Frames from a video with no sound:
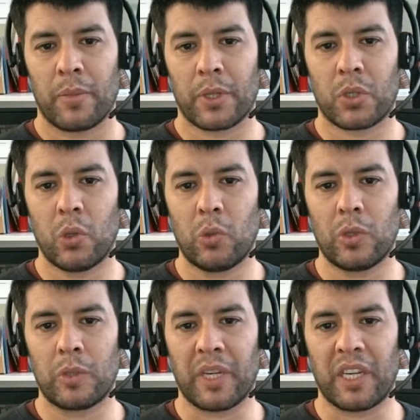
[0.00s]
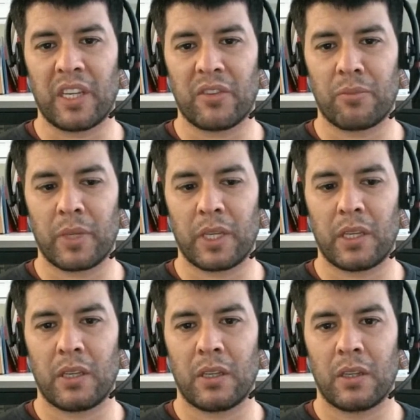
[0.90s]
But who would believe
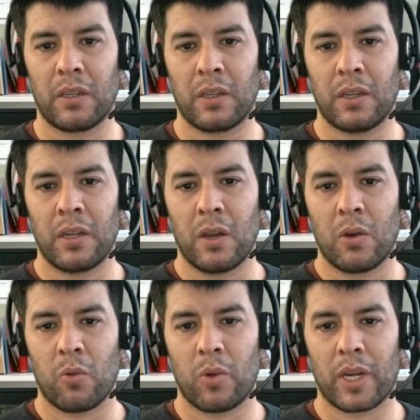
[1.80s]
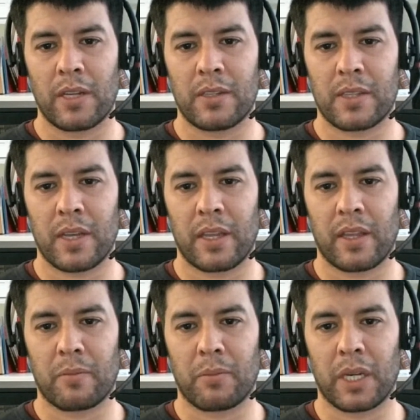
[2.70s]
me when I say
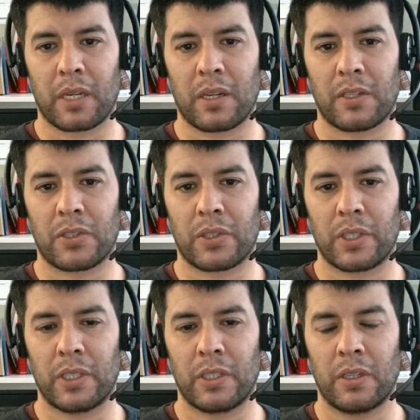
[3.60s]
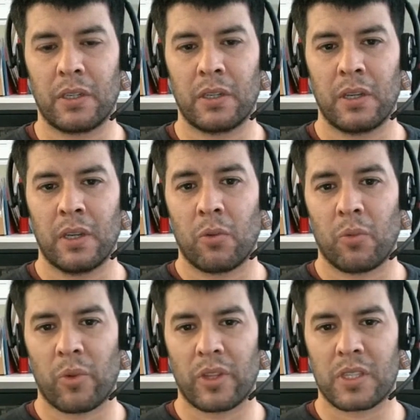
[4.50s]
that my country,
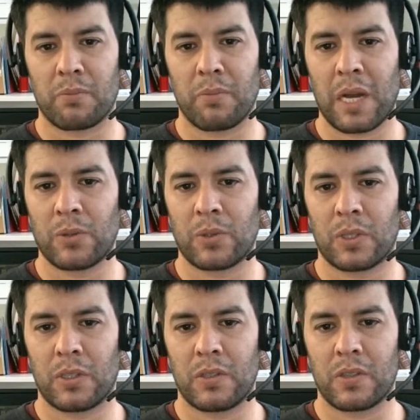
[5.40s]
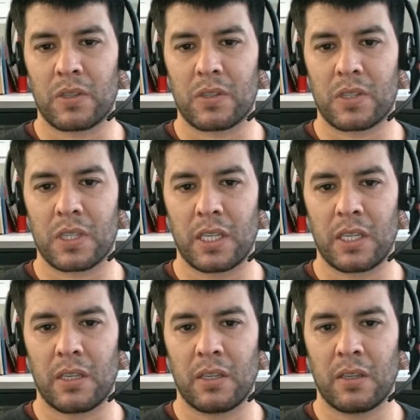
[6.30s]
with its mountains and
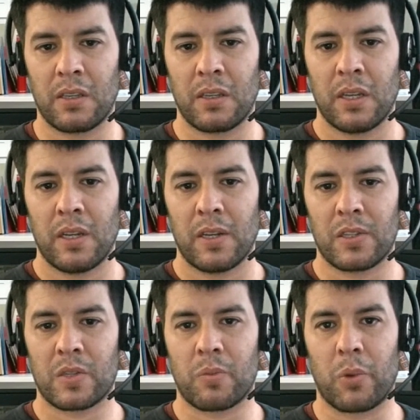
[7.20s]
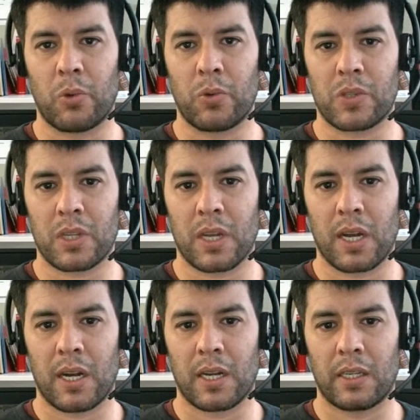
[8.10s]
sea, its blue
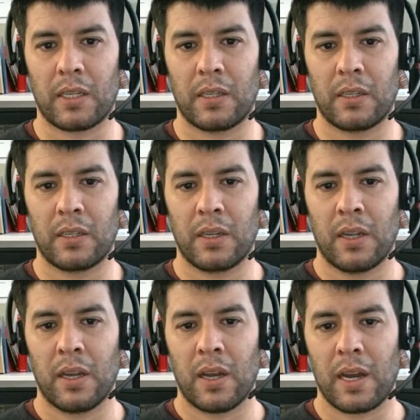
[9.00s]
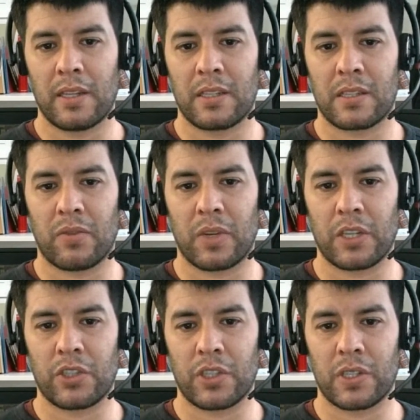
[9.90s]
sky, and its
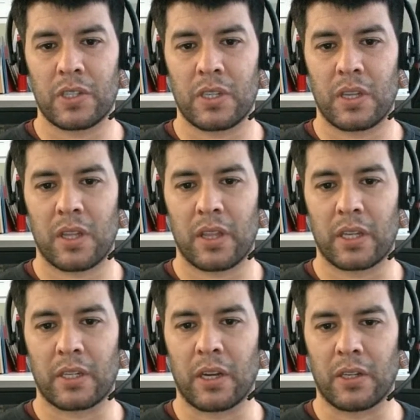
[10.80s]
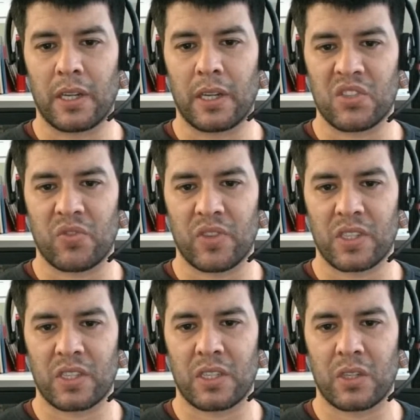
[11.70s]
villages that God has
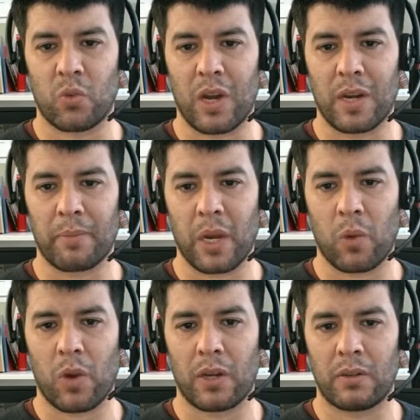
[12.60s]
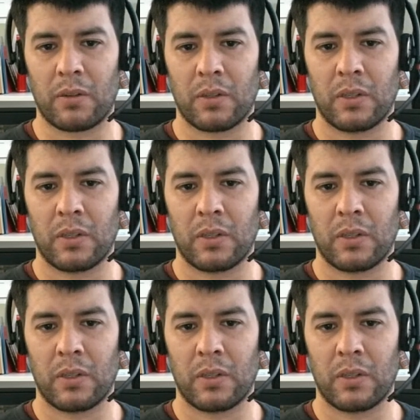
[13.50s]
visited one by one,